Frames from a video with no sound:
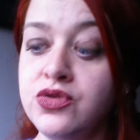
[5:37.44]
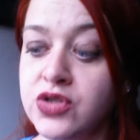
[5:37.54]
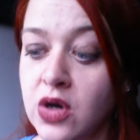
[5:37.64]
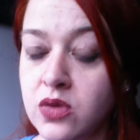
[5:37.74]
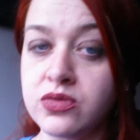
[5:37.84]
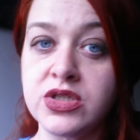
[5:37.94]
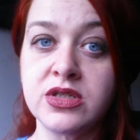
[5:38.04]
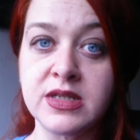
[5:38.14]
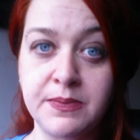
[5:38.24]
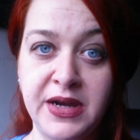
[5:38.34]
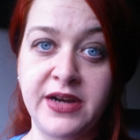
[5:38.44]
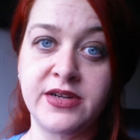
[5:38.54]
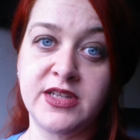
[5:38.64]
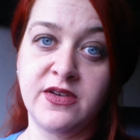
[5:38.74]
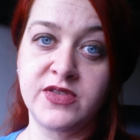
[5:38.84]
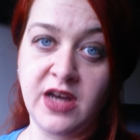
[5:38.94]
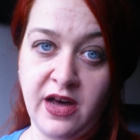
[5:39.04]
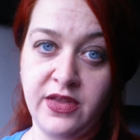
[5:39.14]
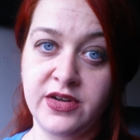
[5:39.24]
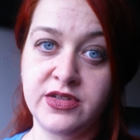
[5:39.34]
don't compare yourself
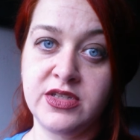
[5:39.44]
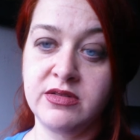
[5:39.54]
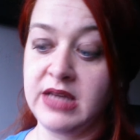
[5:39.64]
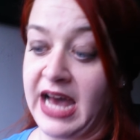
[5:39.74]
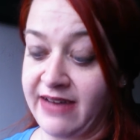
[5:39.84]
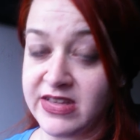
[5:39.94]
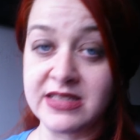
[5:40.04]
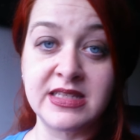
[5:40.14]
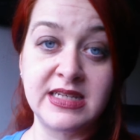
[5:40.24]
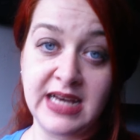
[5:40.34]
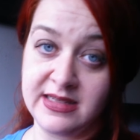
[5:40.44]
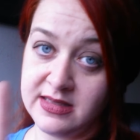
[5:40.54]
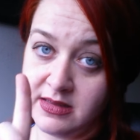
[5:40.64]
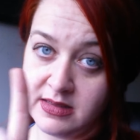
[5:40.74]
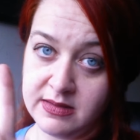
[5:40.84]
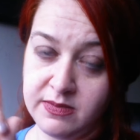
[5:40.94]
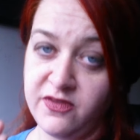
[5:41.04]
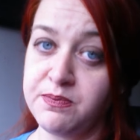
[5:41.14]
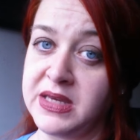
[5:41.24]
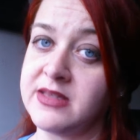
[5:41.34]
to others. Obviously, yes,
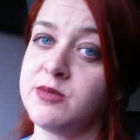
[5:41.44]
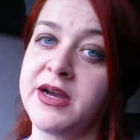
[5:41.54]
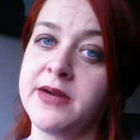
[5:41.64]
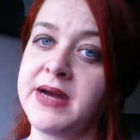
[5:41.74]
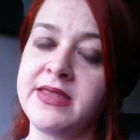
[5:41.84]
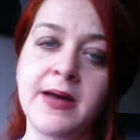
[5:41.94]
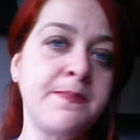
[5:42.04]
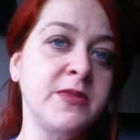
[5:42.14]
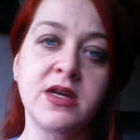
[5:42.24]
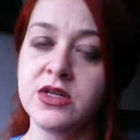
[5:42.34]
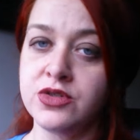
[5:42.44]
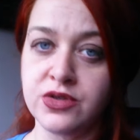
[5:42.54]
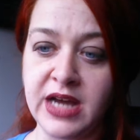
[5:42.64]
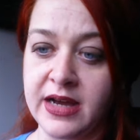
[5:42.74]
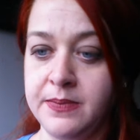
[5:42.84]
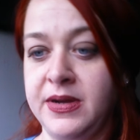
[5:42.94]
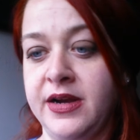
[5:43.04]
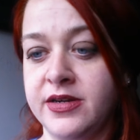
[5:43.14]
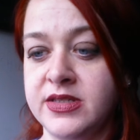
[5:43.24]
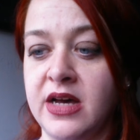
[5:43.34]
be inspired by them. Do not
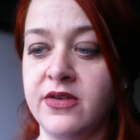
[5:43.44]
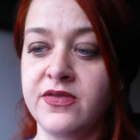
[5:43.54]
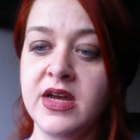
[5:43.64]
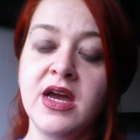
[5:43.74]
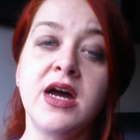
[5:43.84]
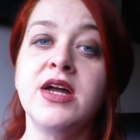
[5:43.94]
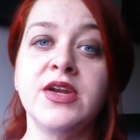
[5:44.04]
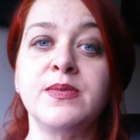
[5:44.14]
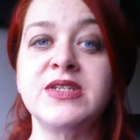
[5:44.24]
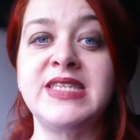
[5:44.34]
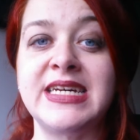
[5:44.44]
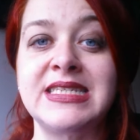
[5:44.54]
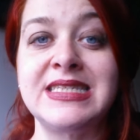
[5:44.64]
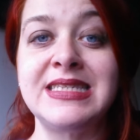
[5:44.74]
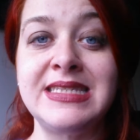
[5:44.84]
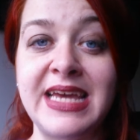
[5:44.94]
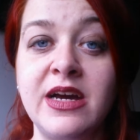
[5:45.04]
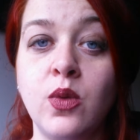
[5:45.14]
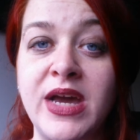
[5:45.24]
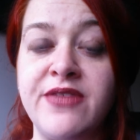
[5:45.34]
compare yourself. Number six, stay
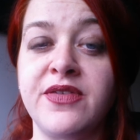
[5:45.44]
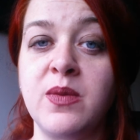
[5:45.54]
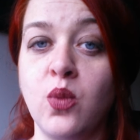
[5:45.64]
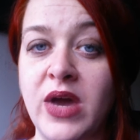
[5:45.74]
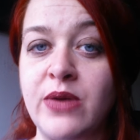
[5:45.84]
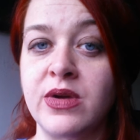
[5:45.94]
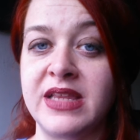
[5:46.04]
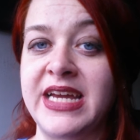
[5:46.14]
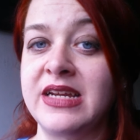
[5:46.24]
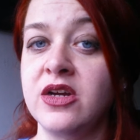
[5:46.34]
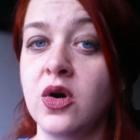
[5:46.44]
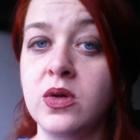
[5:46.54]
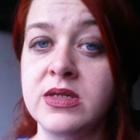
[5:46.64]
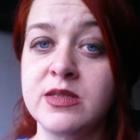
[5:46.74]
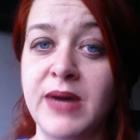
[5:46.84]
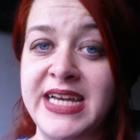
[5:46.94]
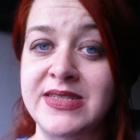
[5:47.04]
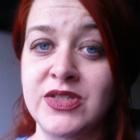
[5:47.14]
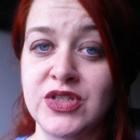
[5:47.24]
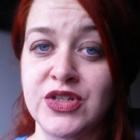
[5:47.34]
away from weight-related goals by
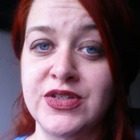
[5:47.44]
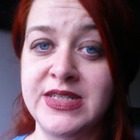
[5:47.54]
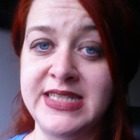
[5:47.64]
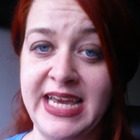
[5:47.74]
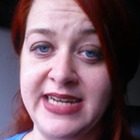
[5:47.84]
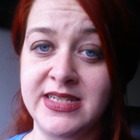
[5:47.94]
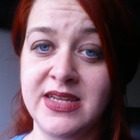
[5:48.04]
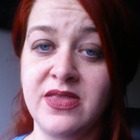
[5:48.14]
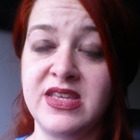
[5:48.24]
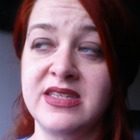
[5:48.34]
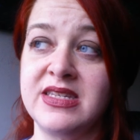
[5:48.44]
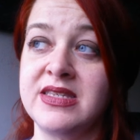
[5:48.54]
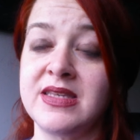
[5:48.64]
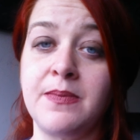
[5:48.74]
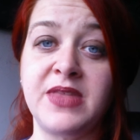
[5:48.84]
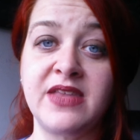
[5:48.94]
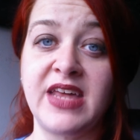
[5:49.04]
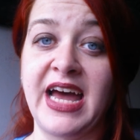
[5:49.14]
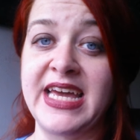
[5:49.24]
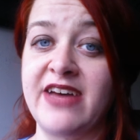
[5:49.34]
a certain date. This is something
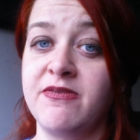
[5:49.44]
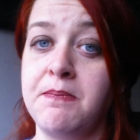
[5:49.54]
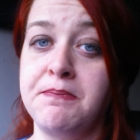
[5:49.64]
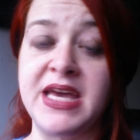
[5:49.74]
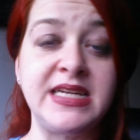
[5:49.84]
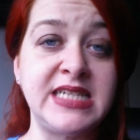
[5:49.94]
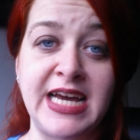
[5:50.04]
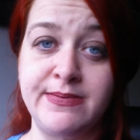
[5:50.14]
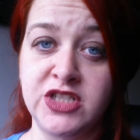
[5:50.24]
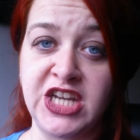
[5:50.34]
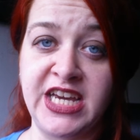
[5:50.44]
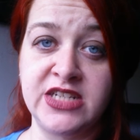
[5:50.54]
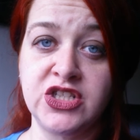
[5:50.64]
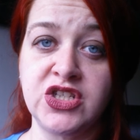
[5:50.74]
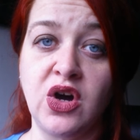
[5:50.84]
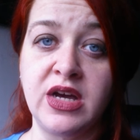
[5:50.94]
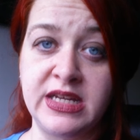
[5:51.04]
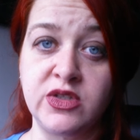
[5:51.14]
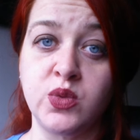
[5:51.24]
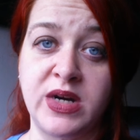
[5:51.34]
that I have big time changed
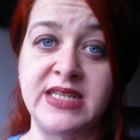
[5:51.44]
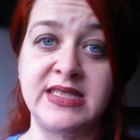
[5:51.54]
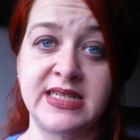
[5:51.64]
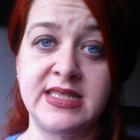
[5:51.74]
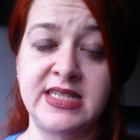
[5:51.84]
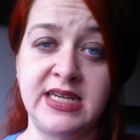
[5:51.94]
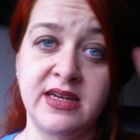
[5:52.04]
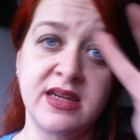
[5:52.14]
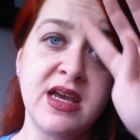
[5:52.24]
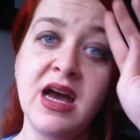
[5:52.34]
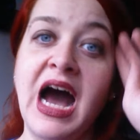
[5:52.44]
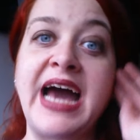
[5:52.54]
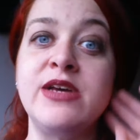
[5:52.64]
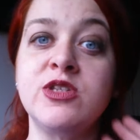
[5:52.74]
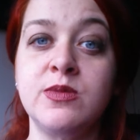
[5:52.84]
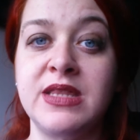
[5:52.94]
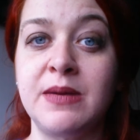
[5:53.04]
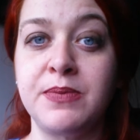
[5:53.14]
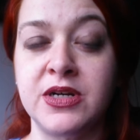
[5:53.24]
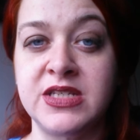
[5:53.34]
in 2016. I used to be
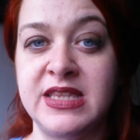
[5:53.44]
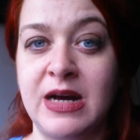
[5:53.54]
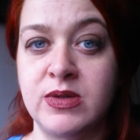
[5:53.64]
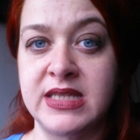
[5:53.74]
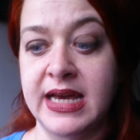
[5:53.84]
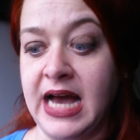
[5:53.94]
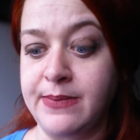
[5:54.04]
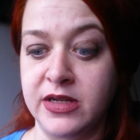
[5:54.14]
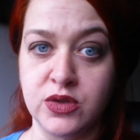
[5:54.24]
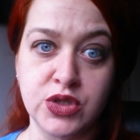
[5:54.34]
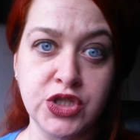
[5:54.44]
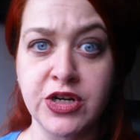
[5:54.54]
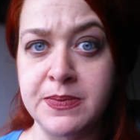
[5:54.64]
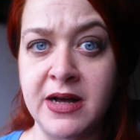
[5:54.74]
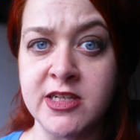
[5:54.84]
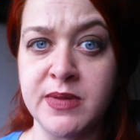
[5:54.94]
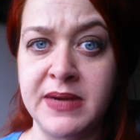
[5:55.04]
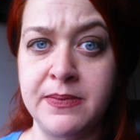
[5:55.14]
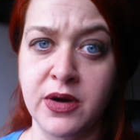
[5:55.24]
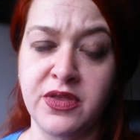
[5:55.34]
that person that was like, I'm gonna lose 30 pounds by
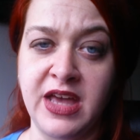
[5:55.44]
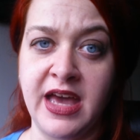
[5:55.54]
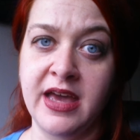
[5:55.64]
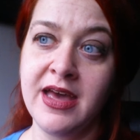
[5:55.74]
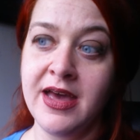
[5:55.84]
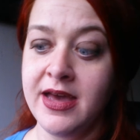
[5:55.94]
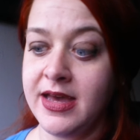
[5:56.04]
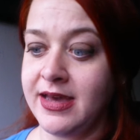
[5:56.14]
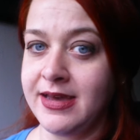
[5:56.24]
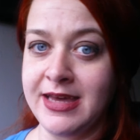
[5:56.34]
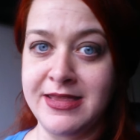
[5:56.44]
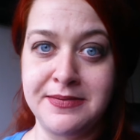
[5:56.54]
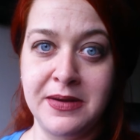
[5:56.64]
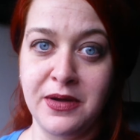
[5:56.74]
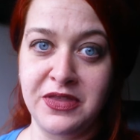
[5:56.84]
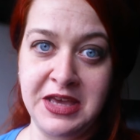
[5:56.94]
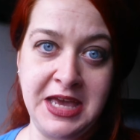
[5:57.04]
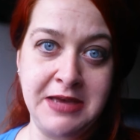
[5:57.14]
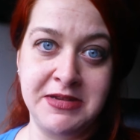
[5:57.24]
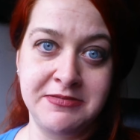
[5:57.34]
my birthday. And then my birthday
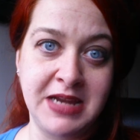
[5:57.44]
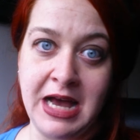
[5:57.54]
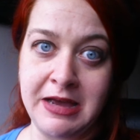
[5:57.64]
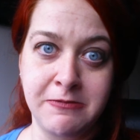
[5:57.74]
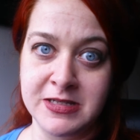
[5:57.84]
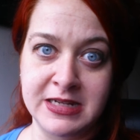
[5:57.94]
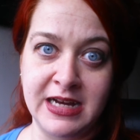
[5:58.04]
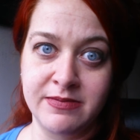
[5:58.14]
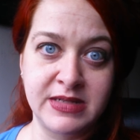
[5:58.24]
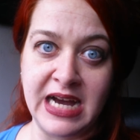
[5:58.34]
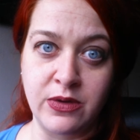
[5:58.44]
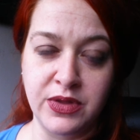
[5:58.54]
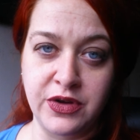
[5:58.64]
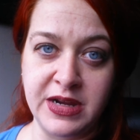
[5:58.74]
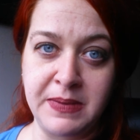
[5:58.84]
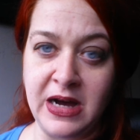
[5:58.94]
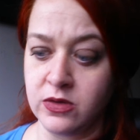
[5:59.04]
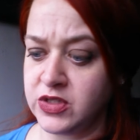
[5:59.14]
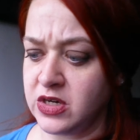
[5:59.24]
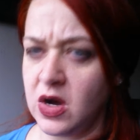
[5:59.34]
came and I was not down 30
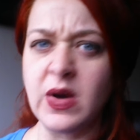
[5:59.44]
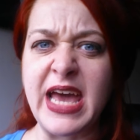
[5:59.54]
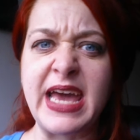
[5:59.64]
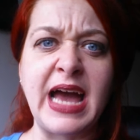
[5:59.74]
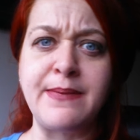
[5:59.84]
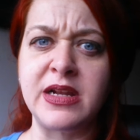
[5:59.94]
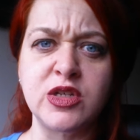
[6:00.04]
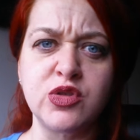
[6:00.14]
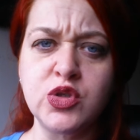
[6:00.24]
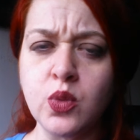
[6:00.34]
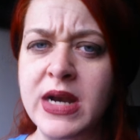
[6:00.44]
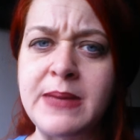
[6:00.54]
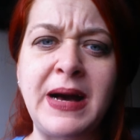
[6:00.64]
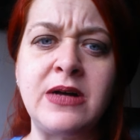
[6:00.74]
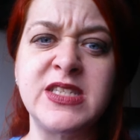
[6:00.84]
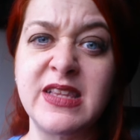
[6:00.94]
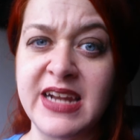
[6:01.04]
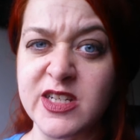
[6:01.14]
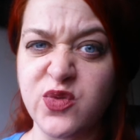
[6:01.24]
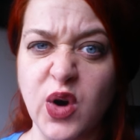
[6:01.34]
pounds or, okay, I'm going to lose 20 pounds in the
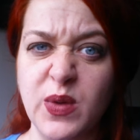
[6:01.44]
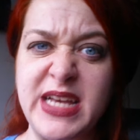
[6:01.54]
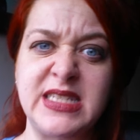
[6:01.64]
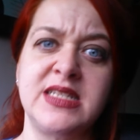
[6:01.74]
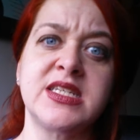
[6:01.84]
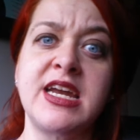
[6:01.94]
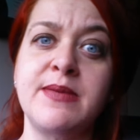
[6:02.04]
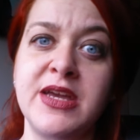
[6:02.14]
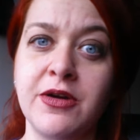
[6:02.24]
next 4 weeks and it's going to be